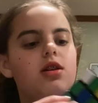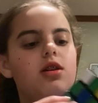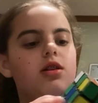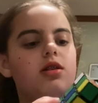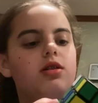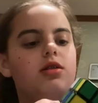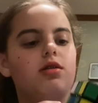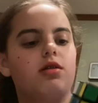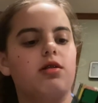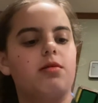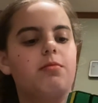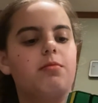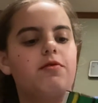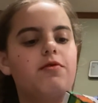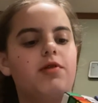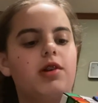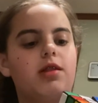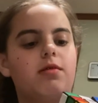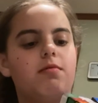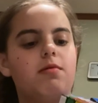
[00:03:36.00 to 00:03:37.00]
So you're gonna move
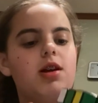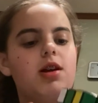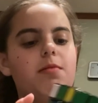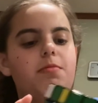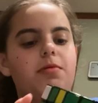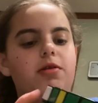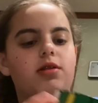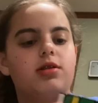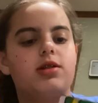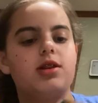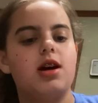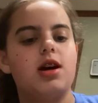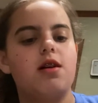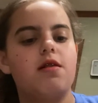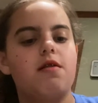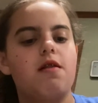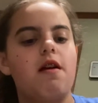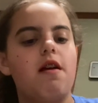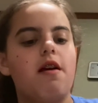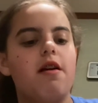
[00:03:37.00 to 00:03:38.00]
it out of the way, put it
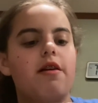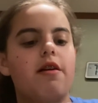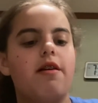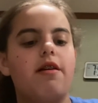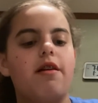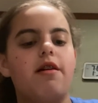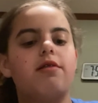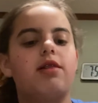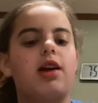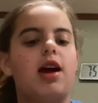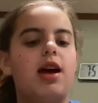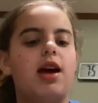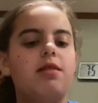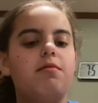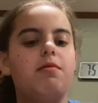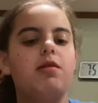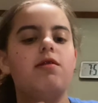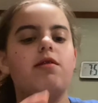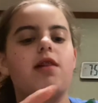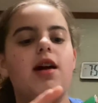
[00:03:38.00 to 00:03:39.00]
down. Okay,
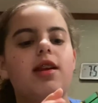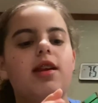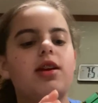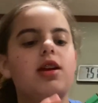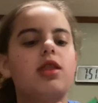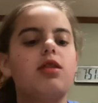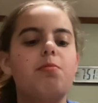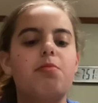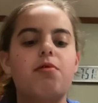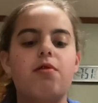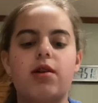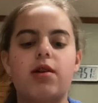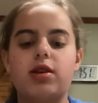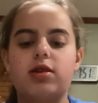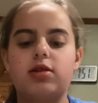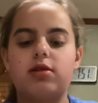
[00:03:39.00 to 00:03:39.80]
anyway, you kind of get the point.